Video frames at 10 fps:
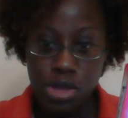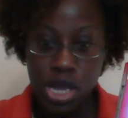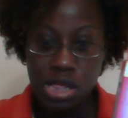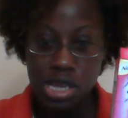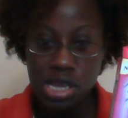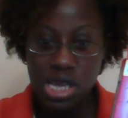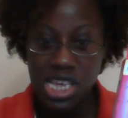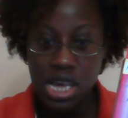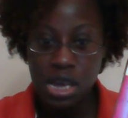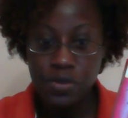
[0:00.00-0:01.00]
I think
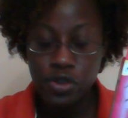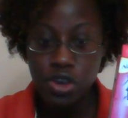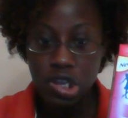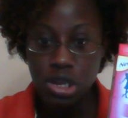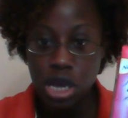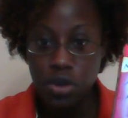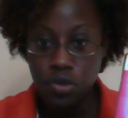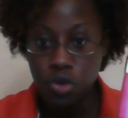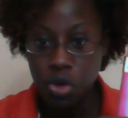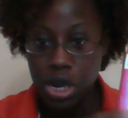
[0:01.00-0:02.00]
every day
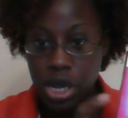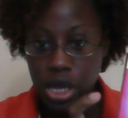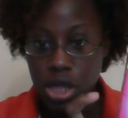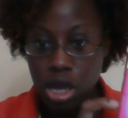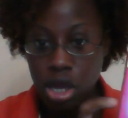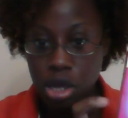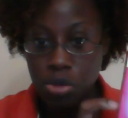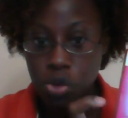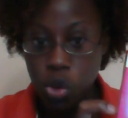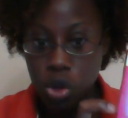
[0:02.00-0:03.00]
for 4 days I
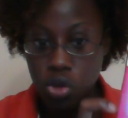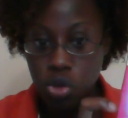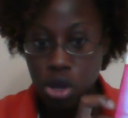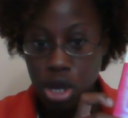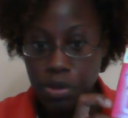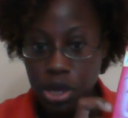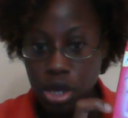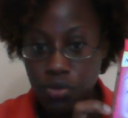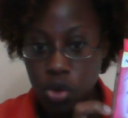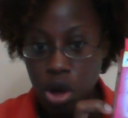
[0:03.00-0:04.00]
am going to come and
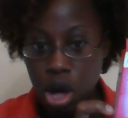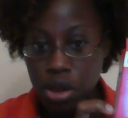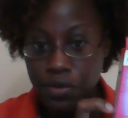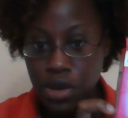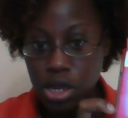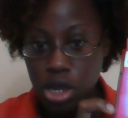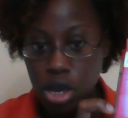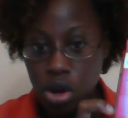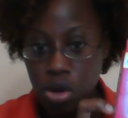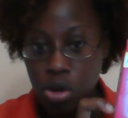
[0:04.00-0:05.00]
give you all a
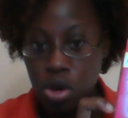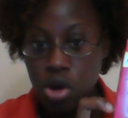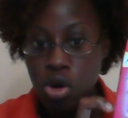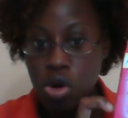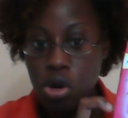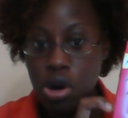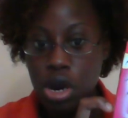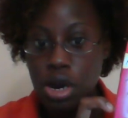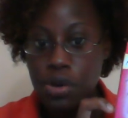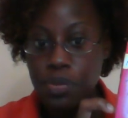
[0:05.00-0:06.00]
video
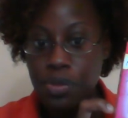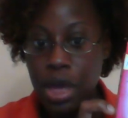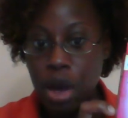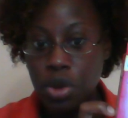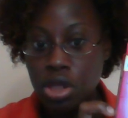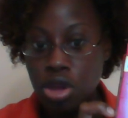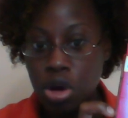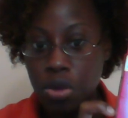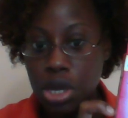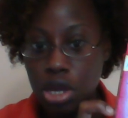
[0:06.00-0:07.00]
on how it's
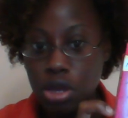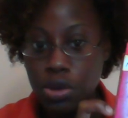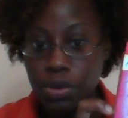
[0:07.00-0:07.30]
going.